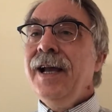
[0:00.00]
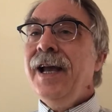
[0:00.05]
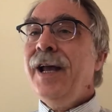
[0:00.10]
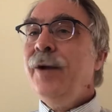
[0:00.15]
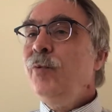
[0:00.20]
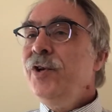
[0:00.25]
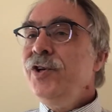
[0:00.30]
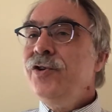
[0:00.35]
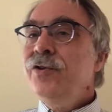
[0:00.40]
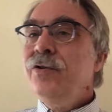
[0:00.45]

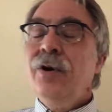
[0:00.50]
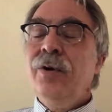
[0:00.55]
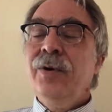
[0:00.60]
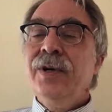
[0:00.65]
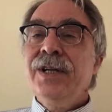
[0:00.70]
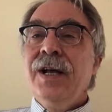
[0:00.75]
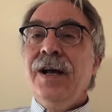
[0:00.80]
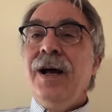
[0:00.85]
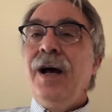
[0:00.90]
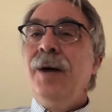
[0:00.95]
And wouldn't you know
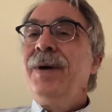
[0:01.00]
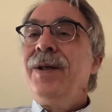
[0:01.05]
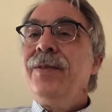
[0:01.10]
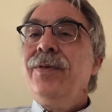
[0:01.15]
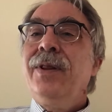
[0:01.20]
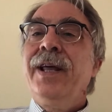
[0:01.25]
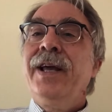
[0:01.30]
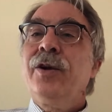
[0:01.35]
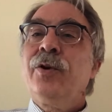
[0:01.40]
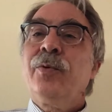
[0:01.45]
it, a
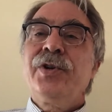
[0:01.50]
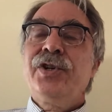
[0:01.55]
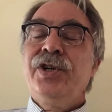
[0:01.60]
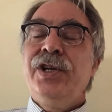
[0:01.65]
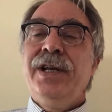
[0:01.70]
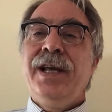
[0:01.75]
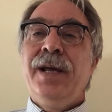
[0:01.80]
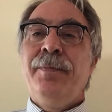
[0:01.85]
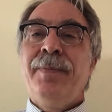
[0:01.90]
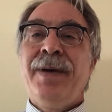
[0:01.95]
month later when
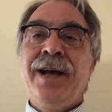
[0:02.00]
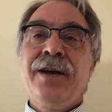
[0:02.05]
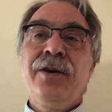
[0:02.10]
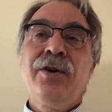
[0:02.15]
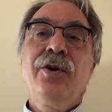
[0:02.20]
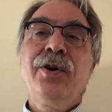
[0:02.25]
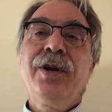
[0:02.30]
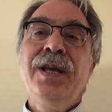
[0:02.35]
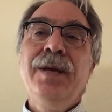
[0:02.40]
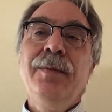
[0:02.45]
she came back,
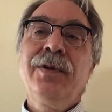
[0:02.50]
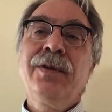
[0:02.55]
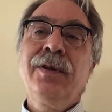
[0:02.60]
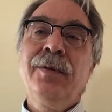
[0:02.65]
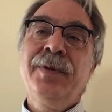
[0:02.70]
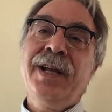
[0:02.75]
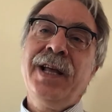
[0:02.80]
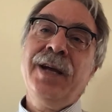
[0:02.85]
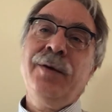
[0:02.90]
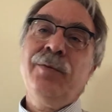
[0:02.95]
her
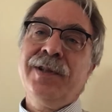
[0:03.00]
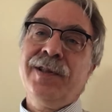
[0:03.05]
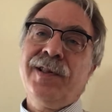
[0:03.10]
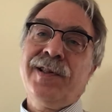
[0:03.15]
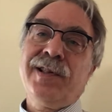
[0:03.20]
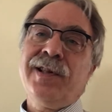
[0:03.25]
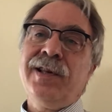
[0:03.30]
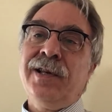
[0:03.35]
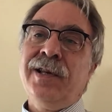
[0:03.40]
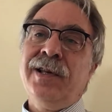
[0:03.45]
hemoglobin
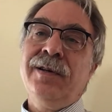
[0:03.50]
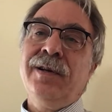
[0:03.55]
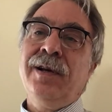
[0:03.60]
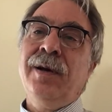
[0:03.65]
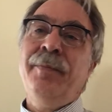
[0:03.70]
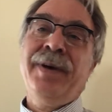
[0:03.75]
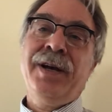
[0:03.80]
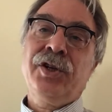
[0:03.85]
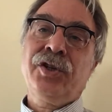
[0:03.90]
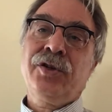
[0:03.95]
A1C,
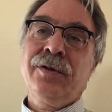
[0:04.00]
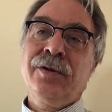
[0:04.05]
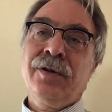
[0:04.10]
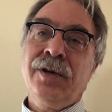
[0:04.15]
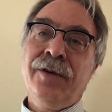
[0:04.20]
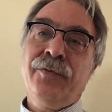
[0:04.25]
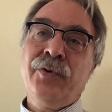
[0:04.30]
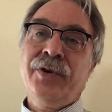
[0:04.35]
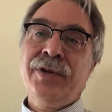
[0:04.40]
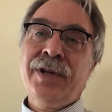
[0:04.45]
a measure
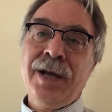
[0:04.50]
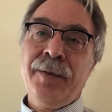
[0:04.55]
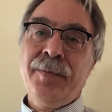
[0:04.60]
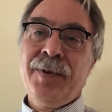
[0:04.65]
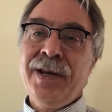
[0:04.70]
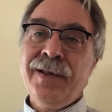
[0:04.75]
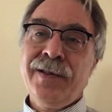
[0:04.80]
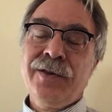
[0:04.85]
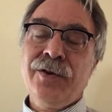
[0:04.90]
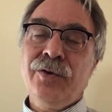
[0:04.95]
of her
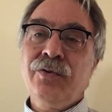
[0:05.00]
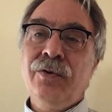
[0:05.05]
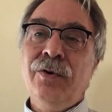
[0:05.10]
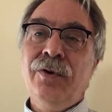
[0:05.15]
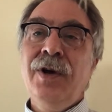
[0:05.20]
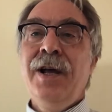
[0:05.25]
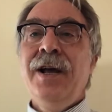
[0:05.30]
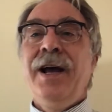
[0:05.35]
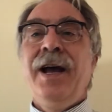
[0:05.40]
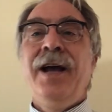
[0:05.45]
diabetes
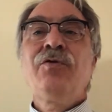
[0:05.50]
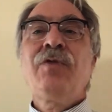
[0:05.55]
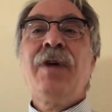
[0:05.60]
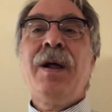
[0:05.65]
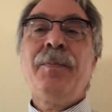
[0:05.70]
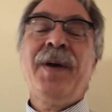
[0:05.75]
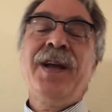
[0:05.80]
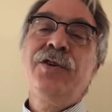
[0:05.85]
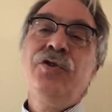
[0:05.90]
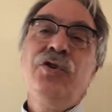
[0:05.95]
control, had
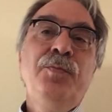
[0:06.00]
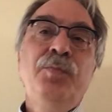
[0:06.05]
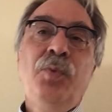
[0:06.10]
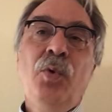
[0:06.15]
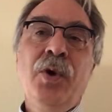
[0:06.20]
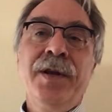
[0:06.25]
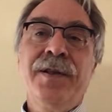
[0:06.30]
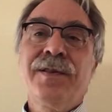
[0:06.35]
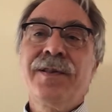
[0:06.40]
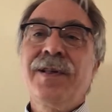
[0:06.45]
dropped by two
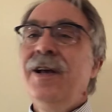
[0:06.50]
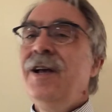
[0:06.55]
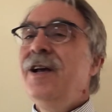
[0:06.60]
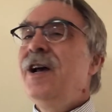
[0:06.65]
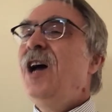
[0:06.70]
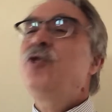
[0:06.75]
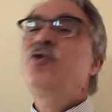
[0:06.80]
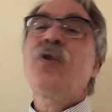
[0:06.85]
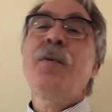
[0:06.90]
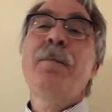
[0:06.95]
points.
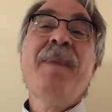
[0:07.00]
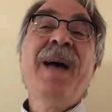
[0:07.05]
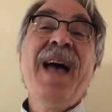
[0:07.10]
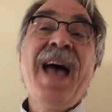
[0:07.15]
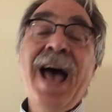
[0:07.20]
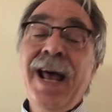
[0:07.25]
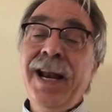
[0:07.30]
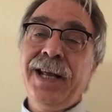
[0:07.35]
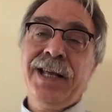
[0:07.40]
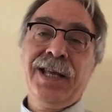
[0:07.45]
A
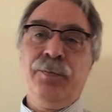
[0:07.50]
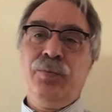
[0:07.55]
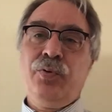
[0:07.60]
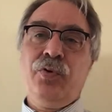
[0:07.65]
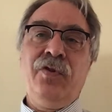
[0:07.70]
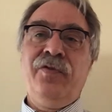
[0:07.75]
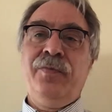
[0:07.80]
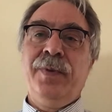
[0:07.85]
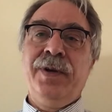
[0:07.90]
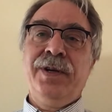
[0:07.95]
dramatic
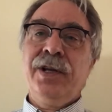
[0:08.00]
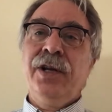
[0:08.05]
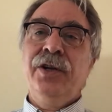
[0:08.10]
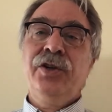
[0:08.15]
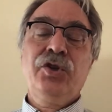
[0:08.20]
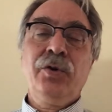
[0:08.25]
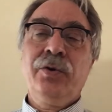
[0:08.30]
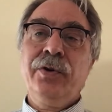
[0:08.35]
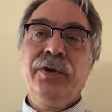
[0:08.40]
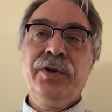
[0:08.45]
improvement in
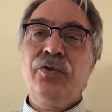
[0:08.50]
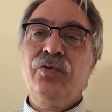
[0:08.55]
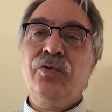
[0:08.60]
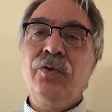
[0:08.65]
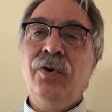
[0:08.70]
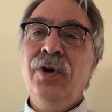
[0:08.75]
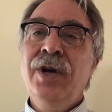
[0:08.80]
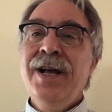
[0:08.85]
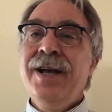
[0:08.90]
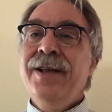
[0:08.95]
sugar
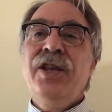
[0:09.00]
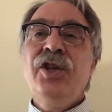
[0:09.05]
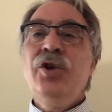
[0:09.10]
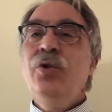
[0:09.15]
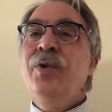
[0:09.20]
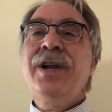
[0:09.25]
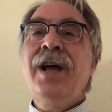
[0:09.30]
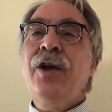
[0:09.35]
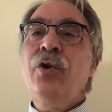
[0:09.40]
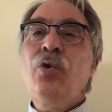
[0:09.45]
control that you
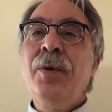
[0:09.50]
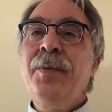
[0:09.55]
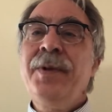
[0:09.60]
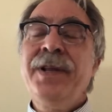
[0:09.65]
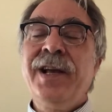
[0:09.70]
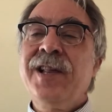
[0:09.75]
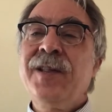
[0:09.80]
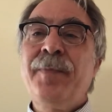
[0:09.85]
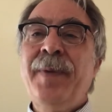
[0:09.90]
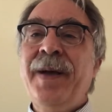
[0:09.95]
would not
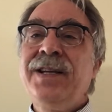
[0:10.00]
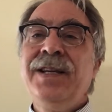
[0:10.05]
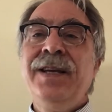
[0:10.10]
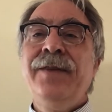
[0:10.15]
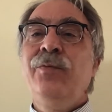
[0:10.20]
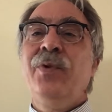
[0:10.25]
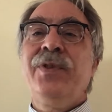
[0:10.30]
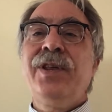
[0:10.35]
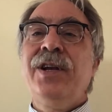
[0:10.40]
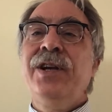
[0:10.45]
normally expect
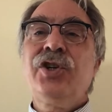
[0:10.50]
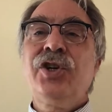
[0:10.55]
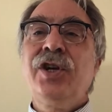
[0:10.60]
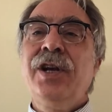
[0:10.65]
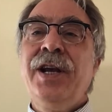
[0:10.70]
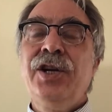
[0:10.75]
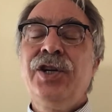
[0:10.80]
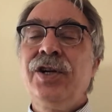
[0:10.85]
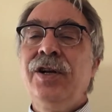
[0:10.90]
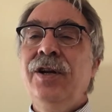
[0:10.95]
even with
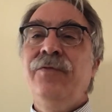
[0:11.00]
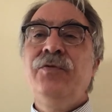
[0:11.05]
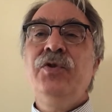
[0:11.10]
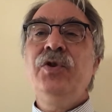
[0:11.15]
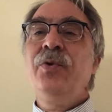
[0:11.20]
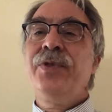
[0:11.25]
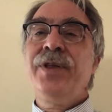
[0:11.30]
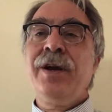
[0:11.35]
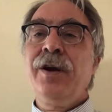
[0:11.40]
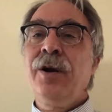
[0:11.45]
initiation of
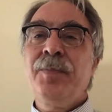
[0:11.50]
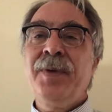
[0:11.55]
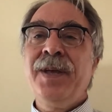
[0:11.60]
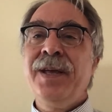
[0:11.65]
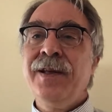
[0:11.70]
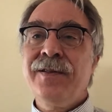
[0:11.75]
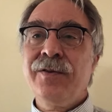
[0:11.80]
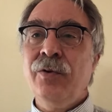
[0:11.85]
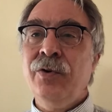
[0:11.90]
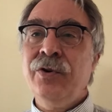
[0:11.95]
new
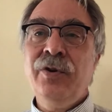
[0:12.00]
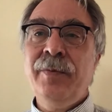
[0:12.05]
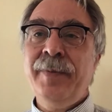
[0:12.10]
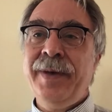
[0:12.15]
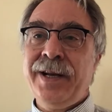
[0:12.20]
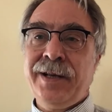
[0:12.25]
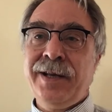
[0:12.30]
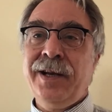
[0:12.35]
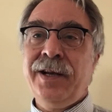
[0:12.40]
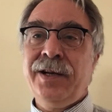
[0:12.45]
therapies or new
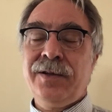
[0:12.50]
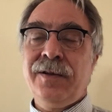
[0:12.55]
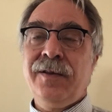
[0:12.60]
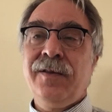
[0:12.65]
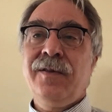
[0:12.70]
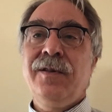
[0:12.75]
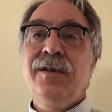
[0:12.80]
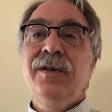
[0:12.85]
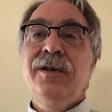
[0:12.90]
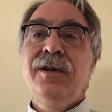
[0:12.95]

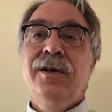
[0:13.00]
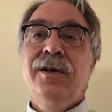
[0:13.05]
medications.